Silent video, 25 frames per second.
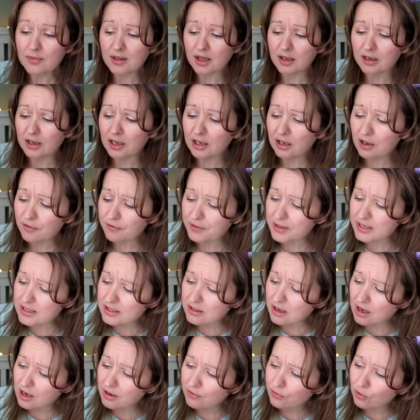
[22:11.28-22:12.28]
And I love that
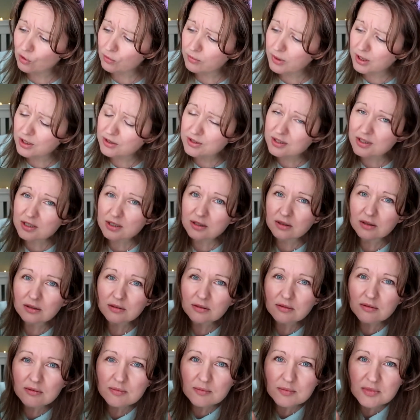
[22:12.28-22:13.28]
it's kind of almost
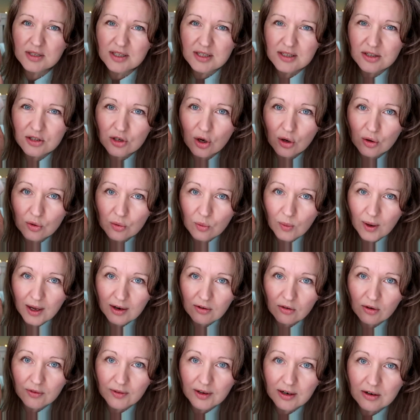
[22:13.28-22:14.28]

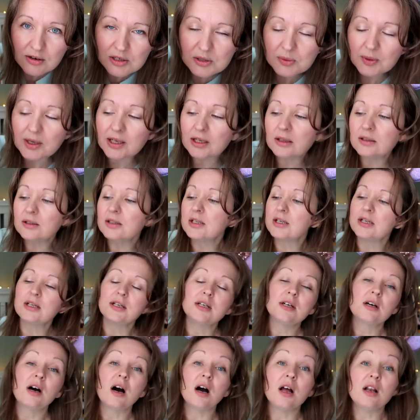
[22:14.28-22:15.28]
stoneware on there as well.
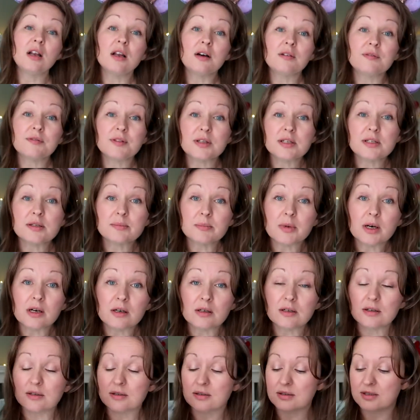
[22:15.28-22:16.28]
I love this
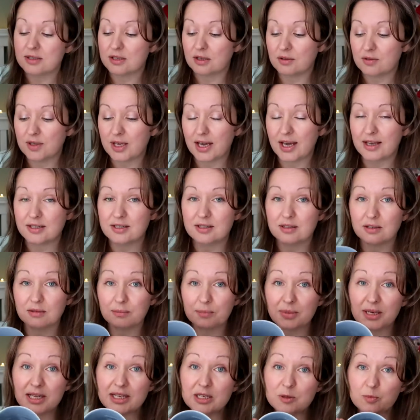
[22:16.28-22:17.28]
mug. So yes,
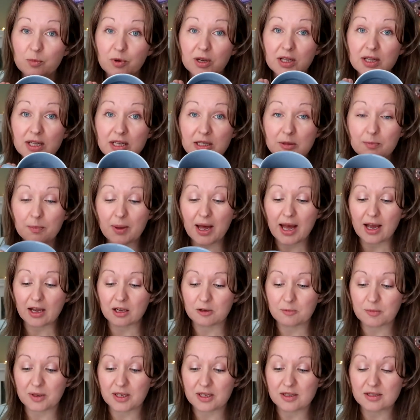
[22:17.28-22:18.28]
please bring these
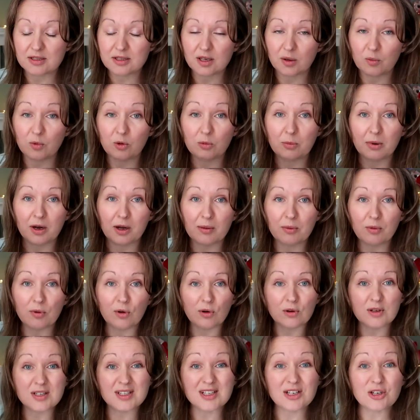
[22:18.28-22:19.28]
back because I will buy
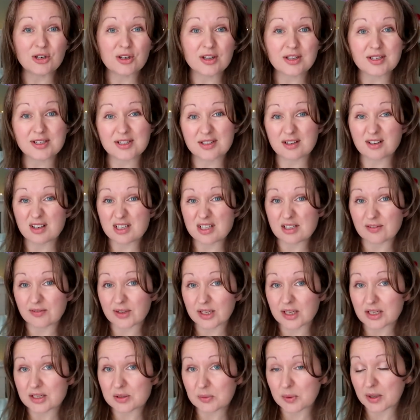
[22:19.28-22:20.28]
more, because look at the size of
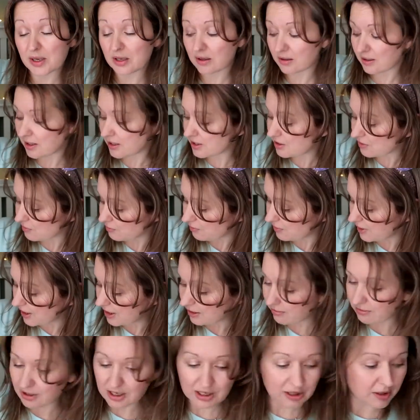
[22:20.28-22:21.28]
it as well. That is a
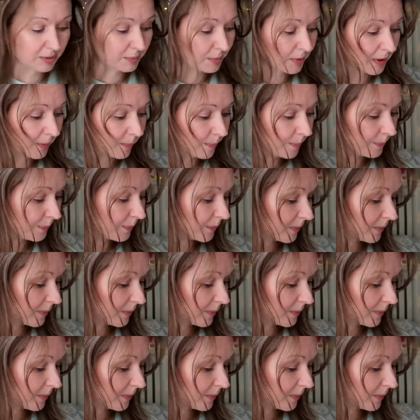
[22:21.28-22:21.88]
really, really good one.